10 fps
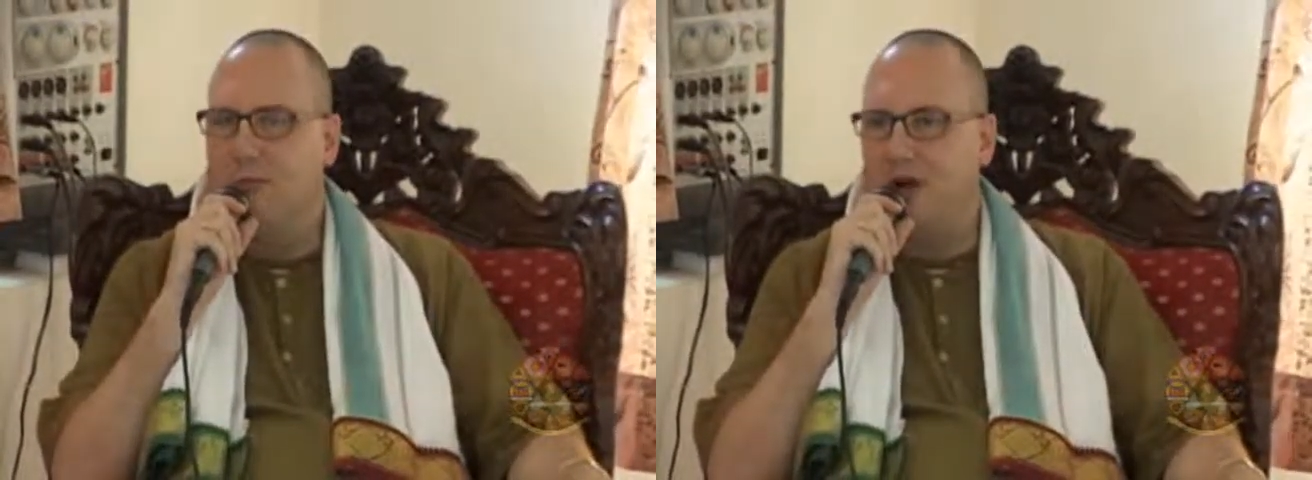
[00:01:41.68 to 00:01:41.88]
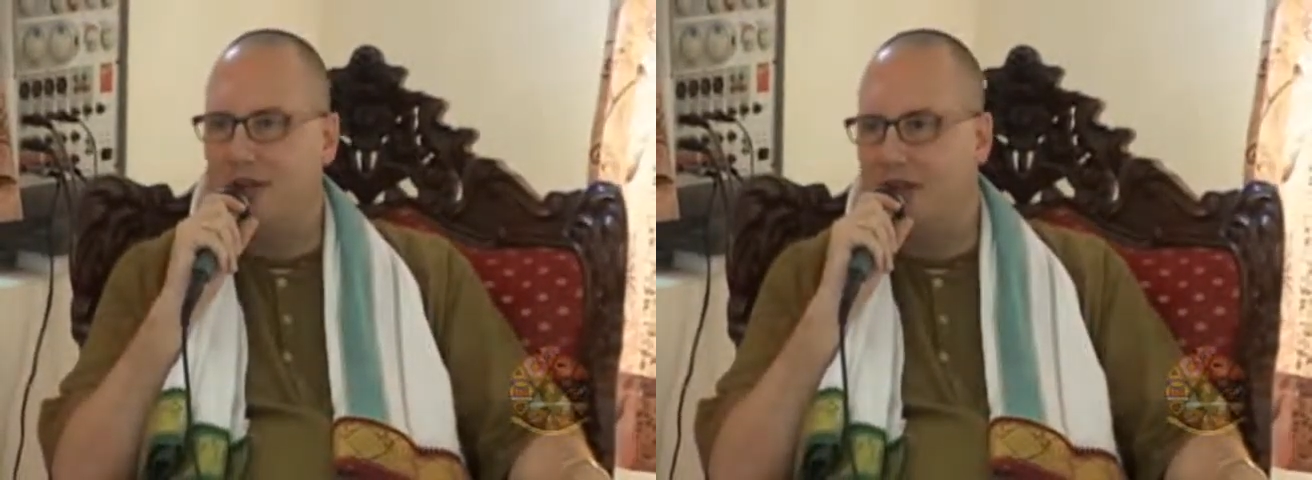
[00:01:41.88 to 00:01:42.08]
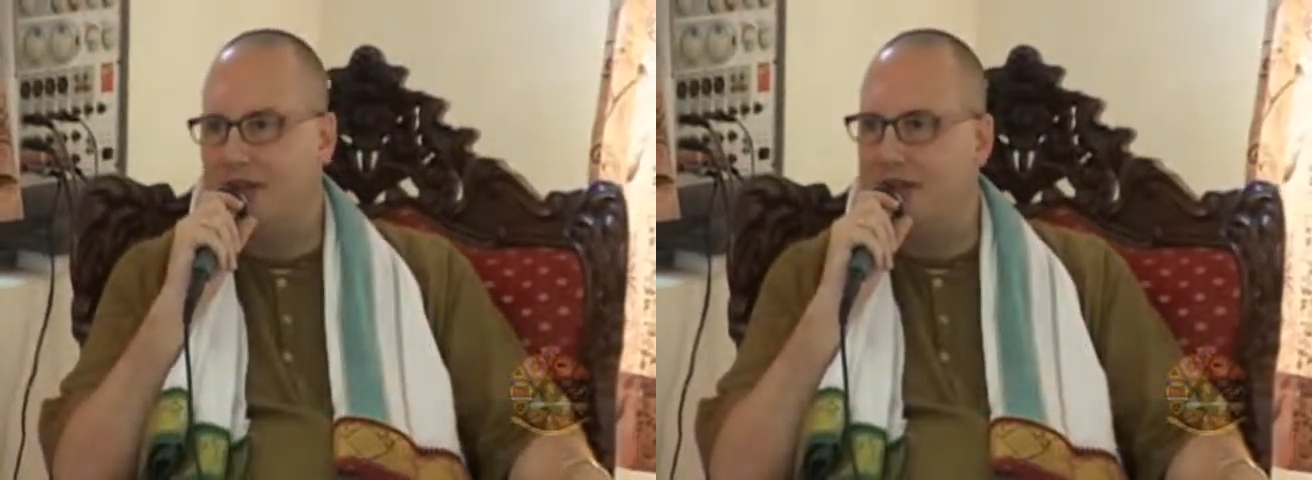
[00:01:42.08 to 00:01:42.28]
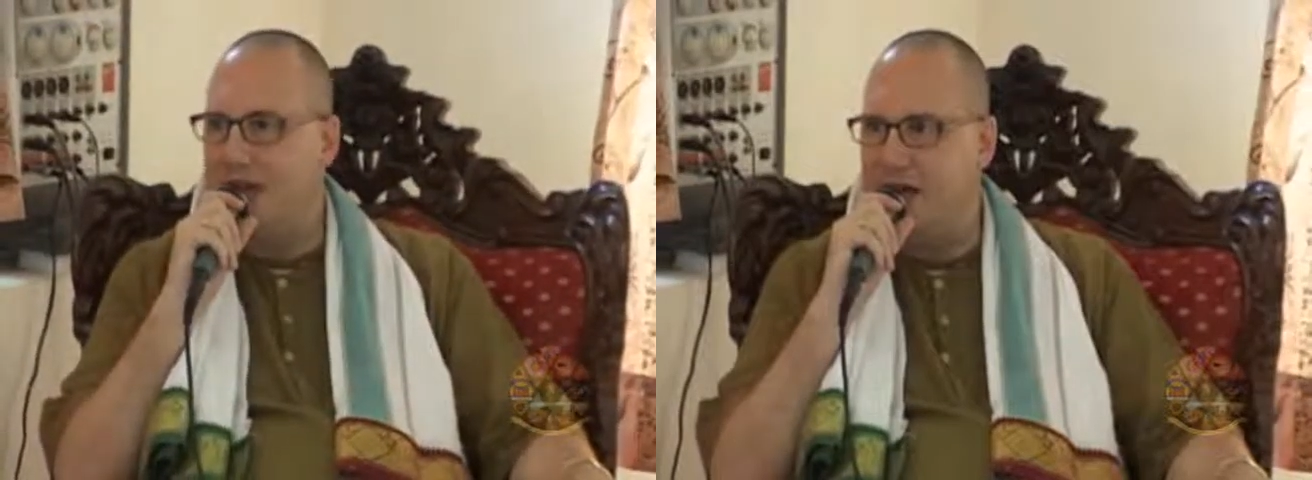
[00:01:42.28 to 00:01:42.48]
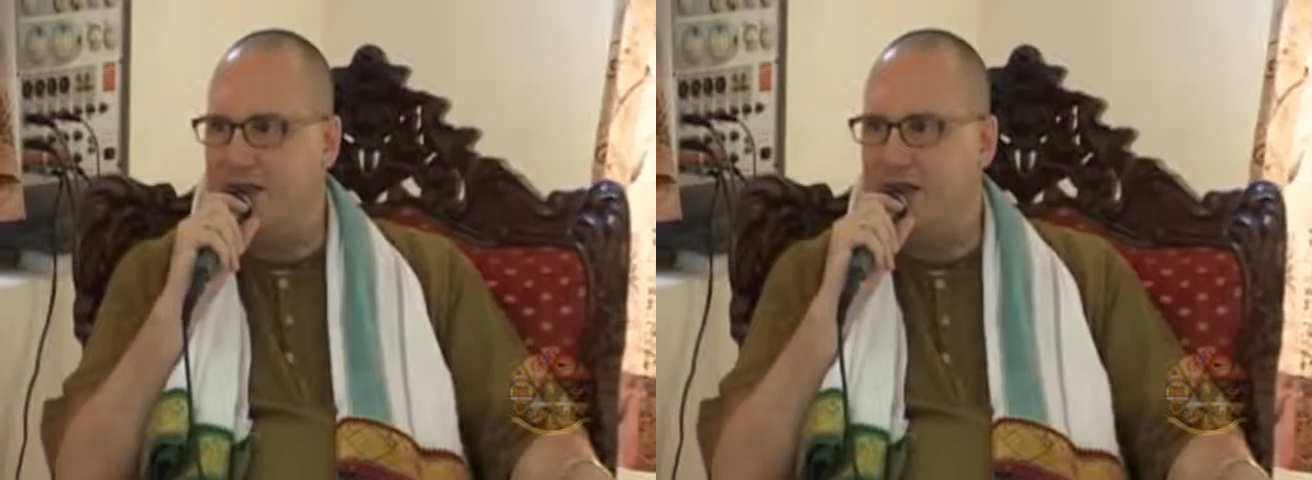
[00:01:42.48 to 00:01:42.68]
much less
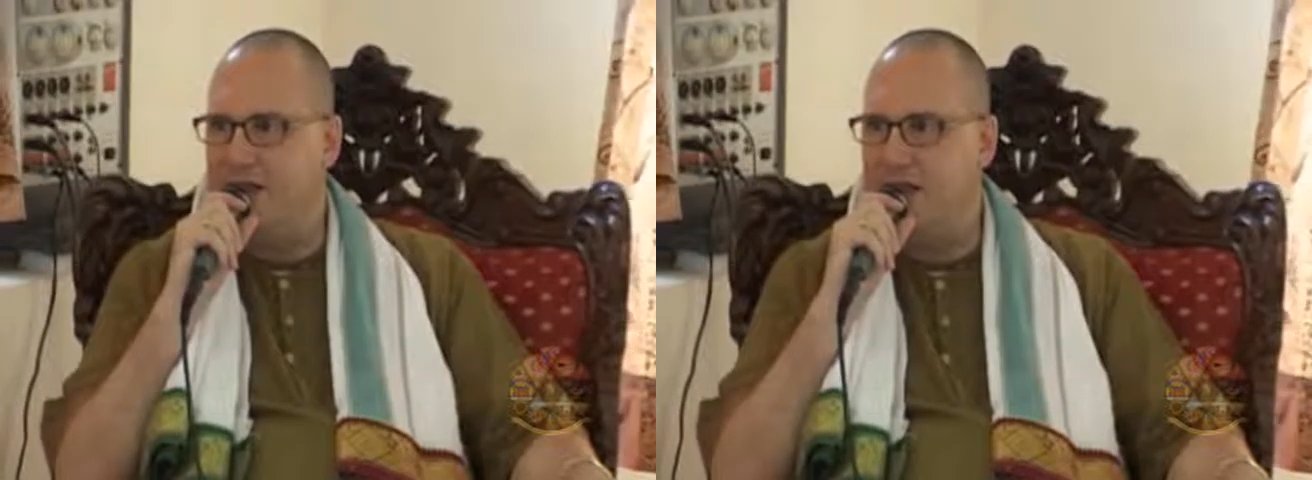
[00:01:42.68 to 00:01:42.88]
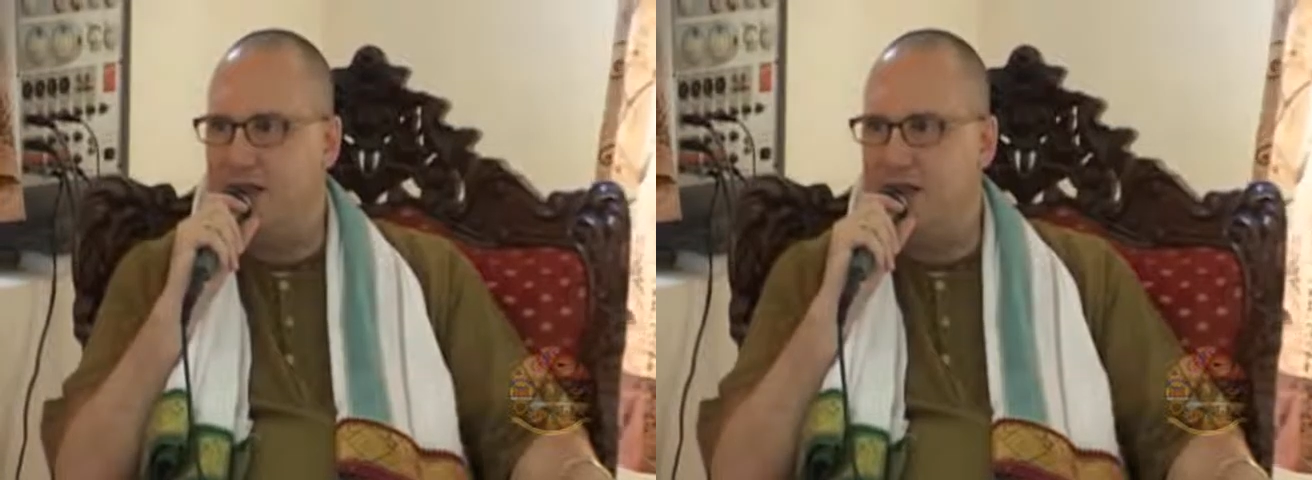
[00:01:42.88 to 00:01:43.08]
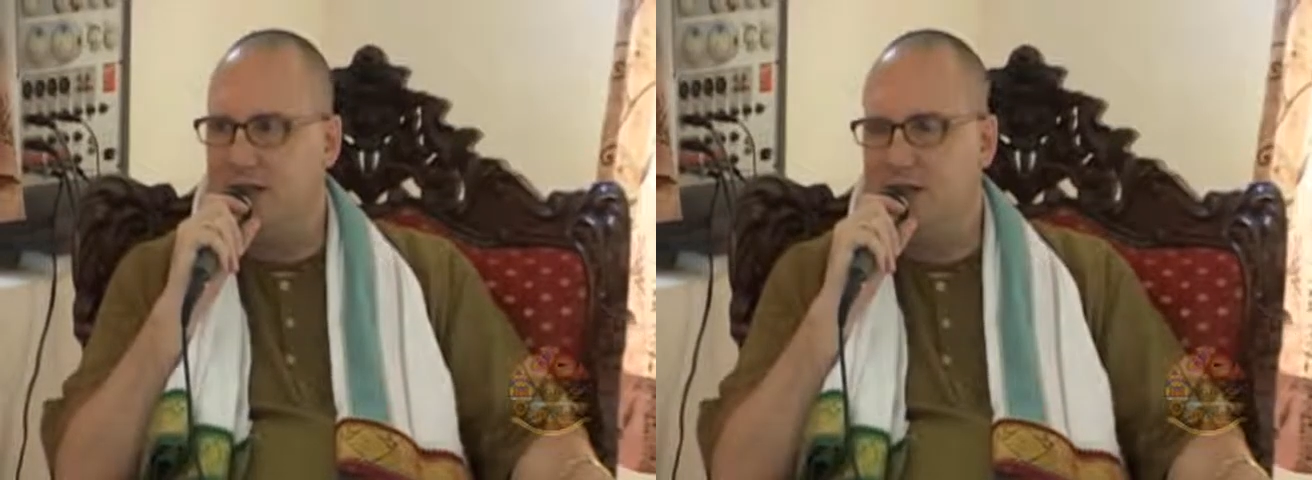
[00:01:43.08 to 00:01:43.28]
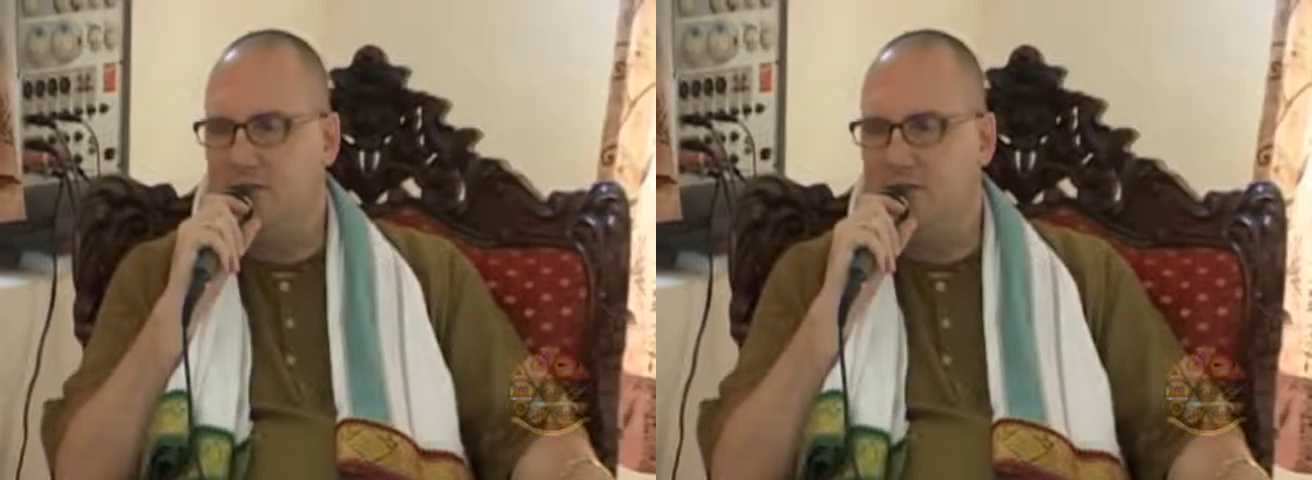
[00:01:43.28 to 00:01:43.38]
lively,